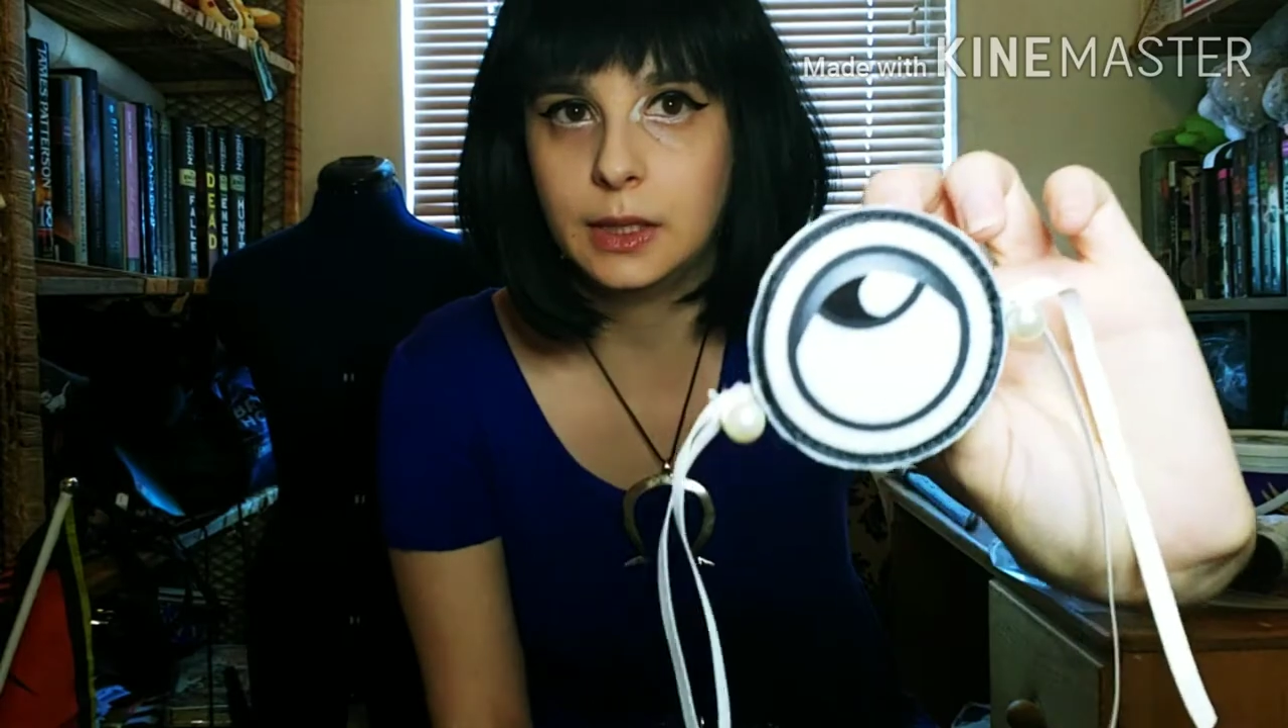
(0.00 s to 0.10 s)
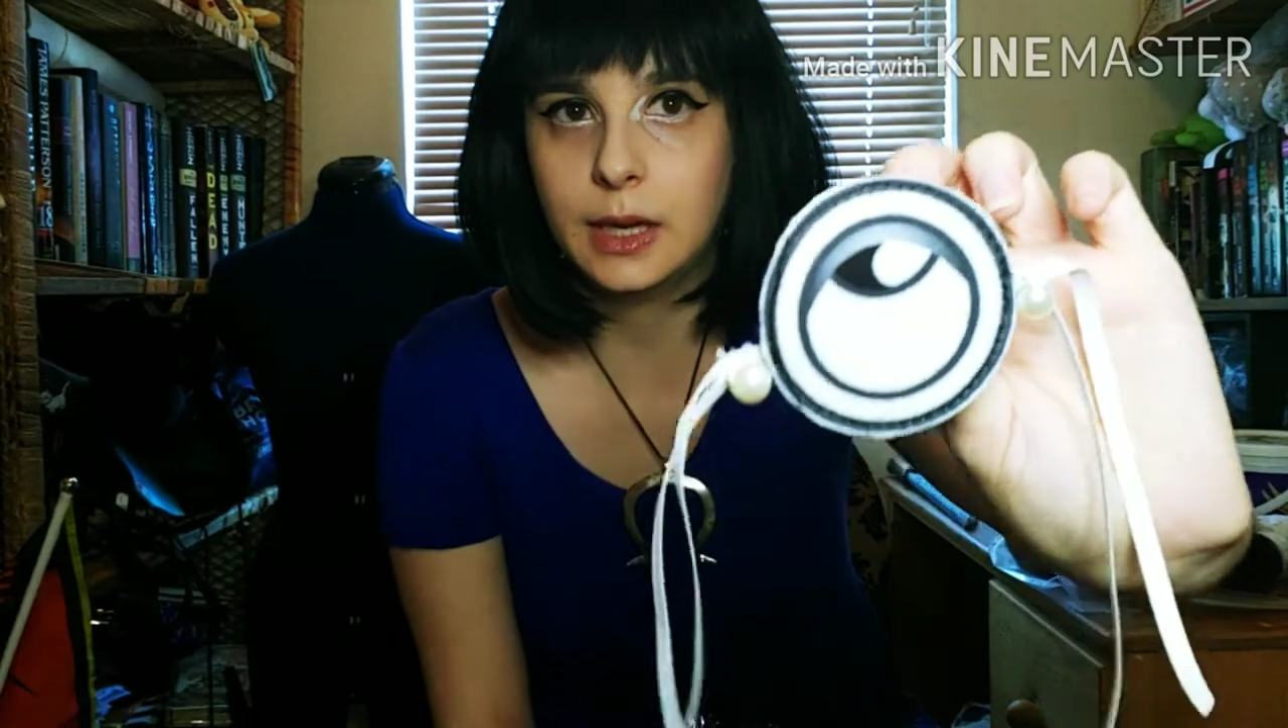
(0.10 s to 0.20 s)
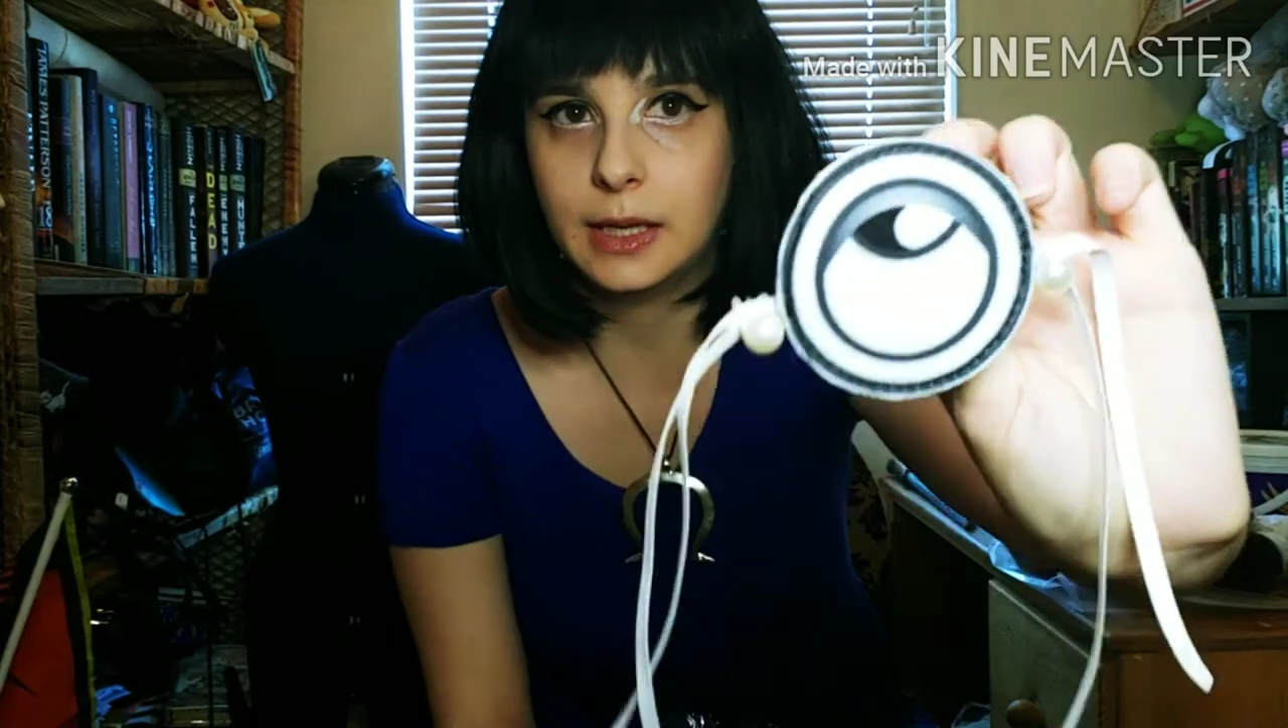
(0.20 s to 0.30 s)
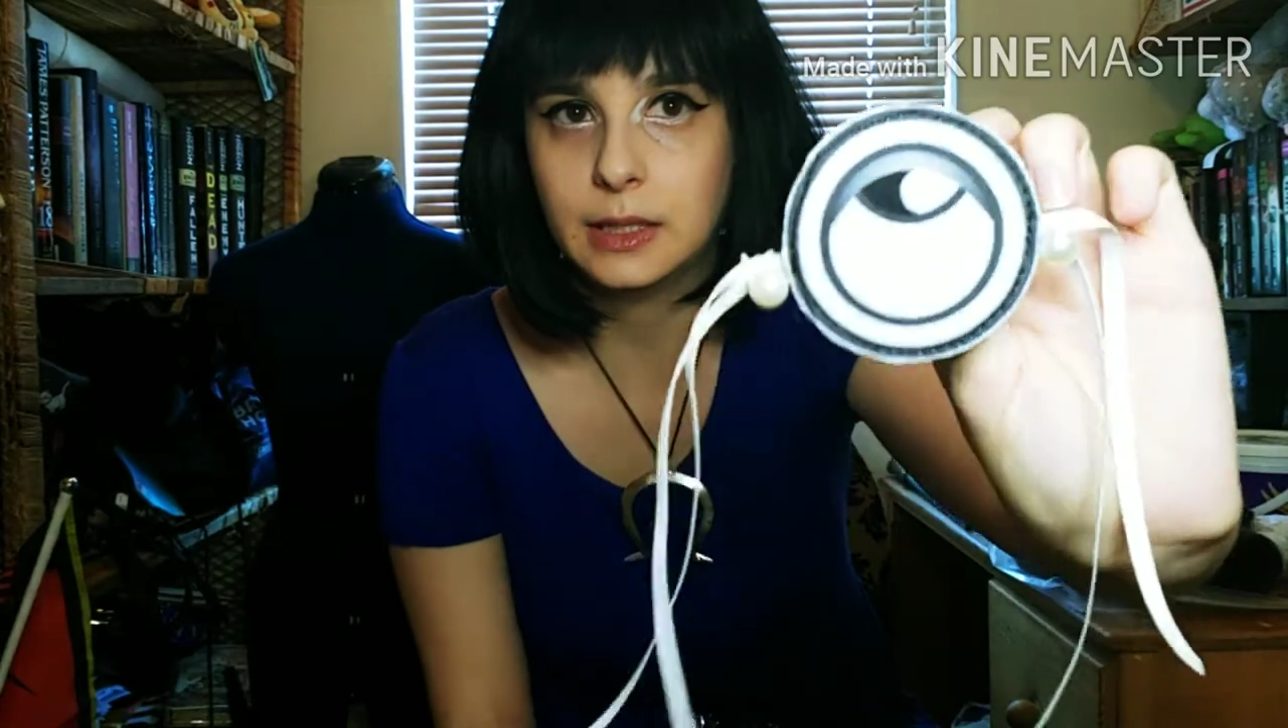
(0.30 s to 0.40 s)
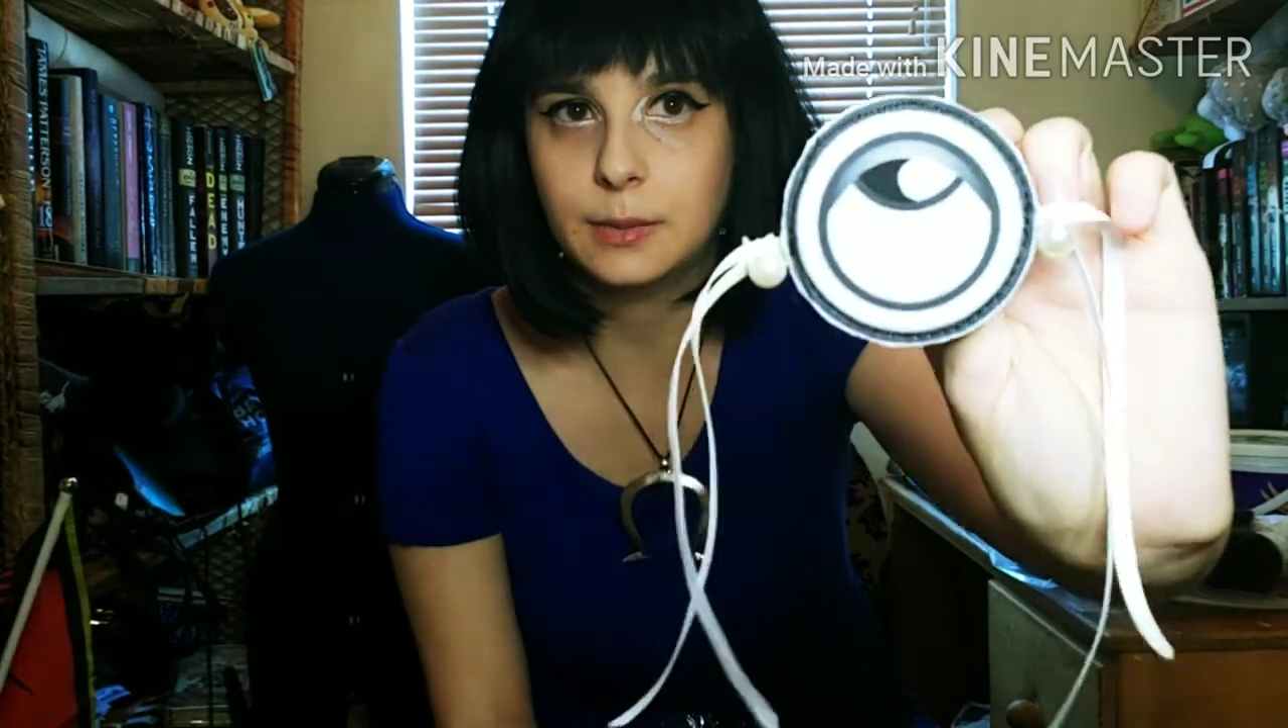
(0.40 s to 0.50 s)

nicely